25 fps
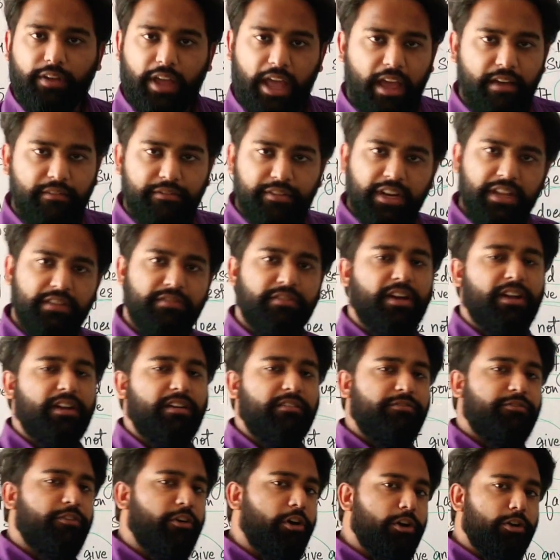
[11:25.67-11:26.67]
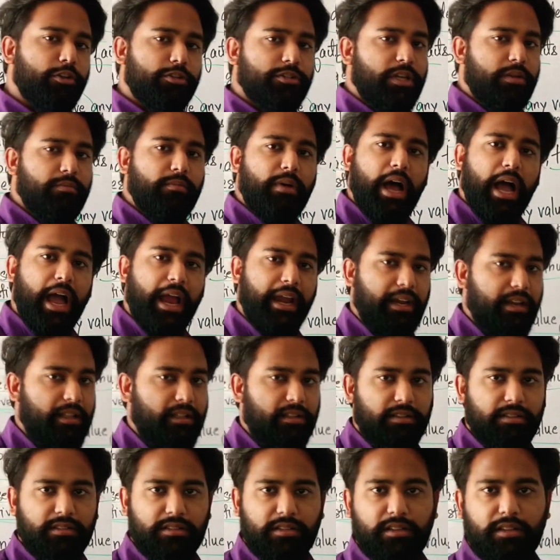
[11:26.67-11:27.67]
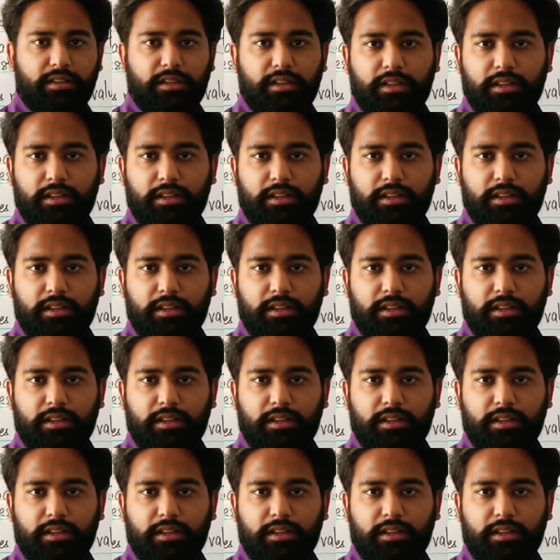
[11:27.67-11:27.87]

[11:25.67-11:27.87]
Everyone follows some ideals.